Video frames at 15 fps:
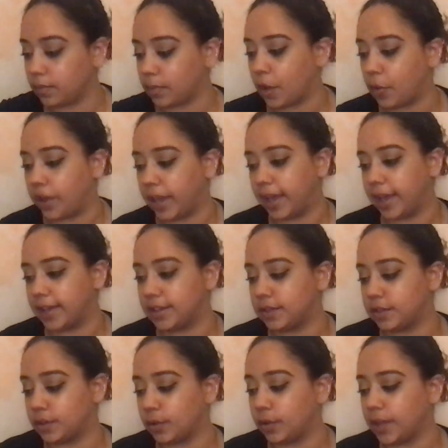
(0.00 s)
Okay, guys,
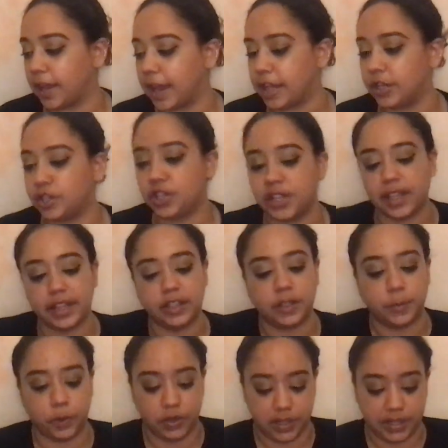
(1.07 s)
so the energy that this
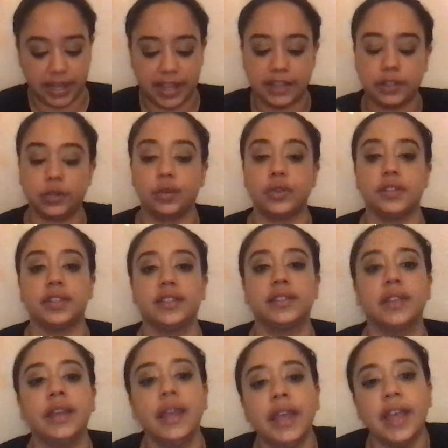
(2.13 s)
person has towards this,
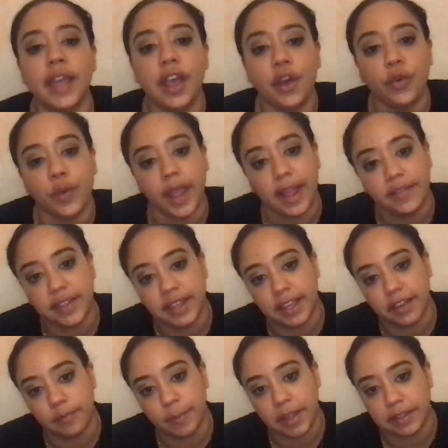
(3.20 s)
we have the King
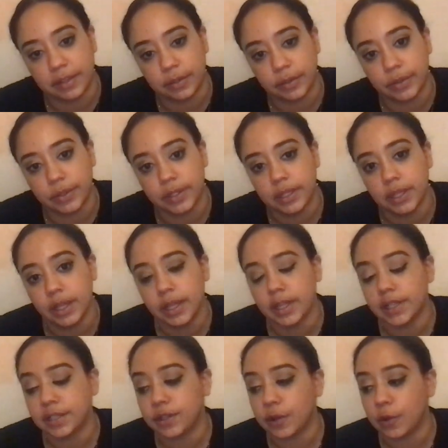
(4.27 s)
of Pentacles.
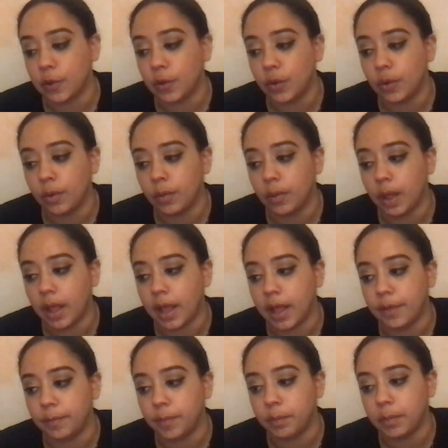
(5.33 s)
So
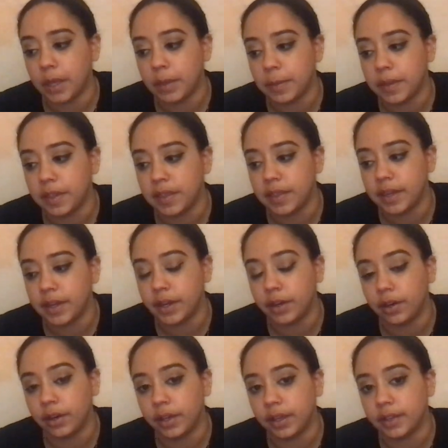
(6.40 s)
maybe
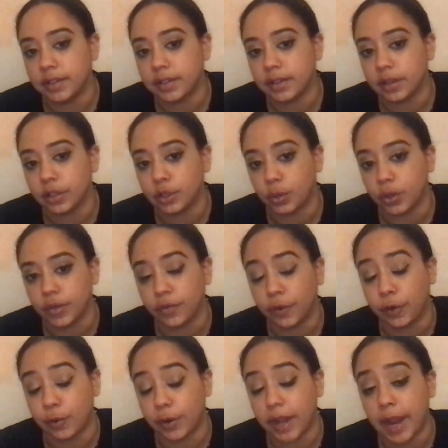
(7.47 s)
there is a Taurus,
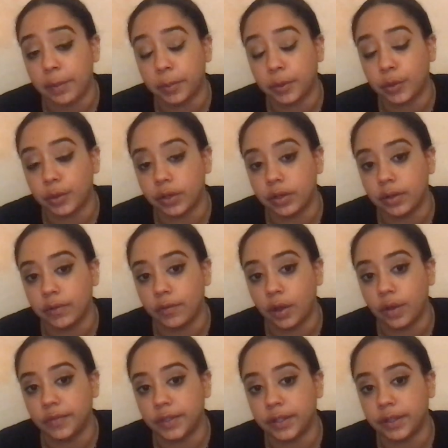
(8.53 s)
Virgo, Capricorn
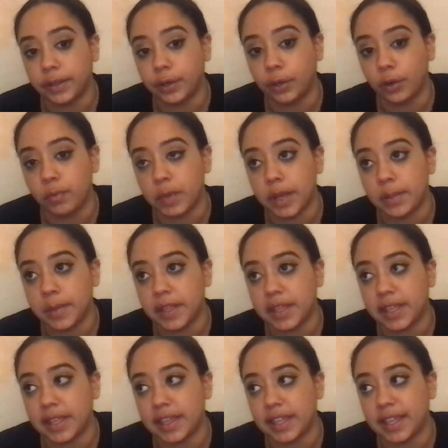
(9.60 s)
involved here, or maybe
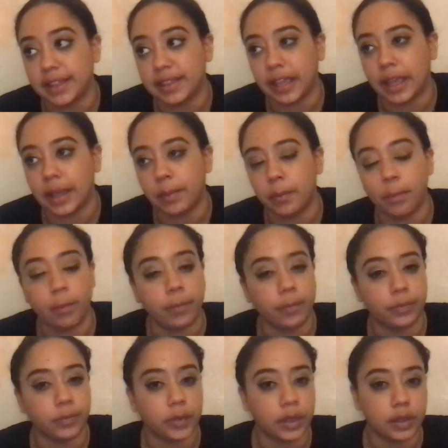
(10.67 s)
they think that
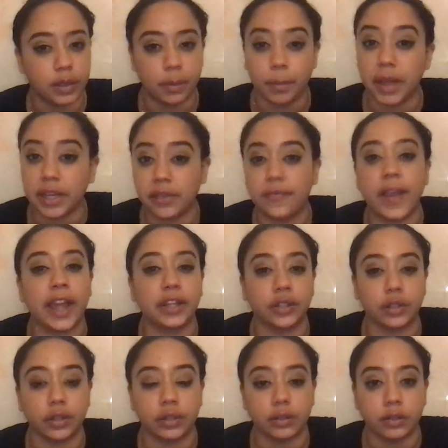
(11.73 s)
the money
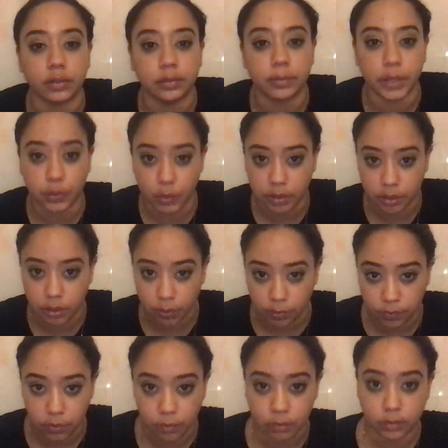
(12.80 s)
factor between the two of
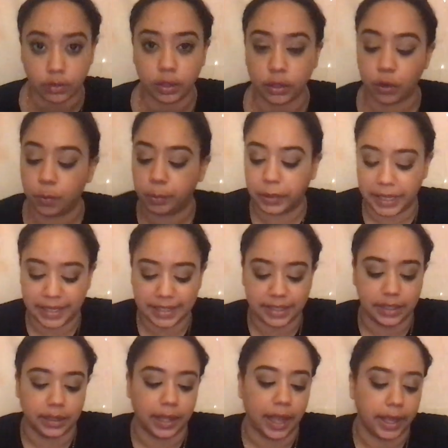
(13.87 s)
you, you know, plays in
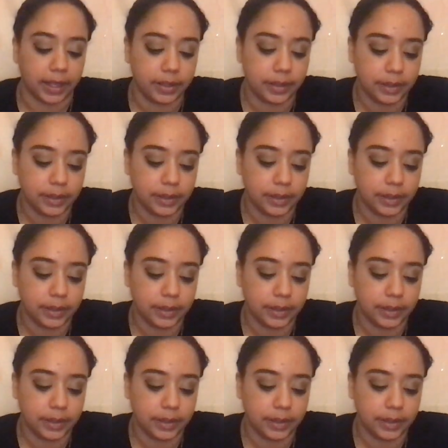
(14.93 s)
a lot.